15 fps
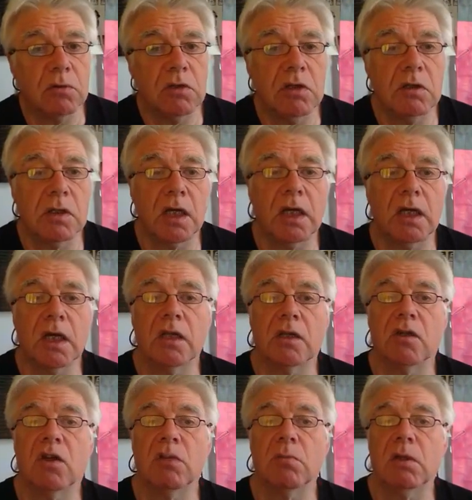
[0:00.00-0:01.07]
Well, you can get
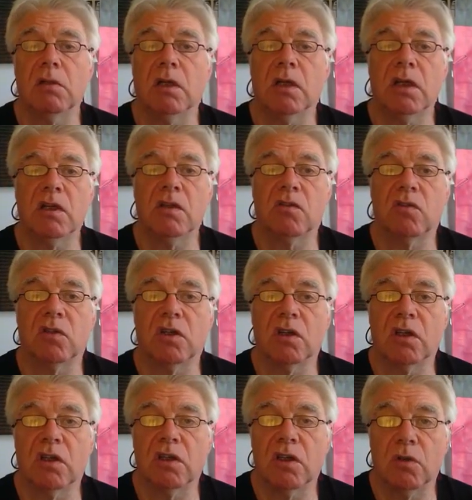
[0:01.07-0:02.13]
dynamo lights,
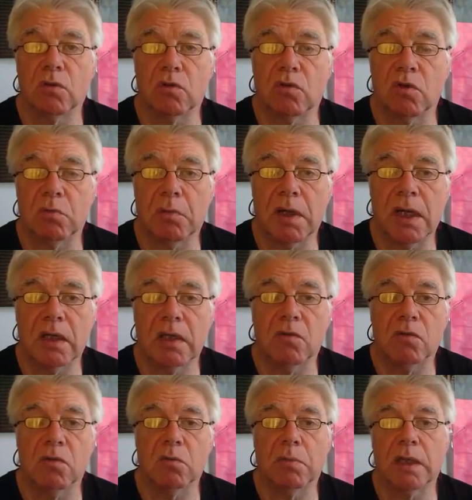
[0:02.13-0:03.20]
and they're not too bad
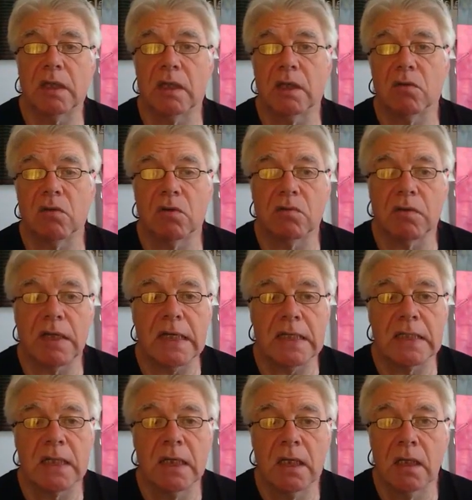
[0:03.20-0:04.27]
if you're pedaling on the
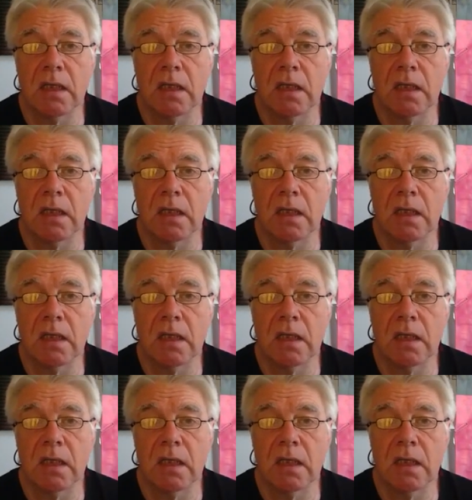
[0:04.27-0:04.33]
flat.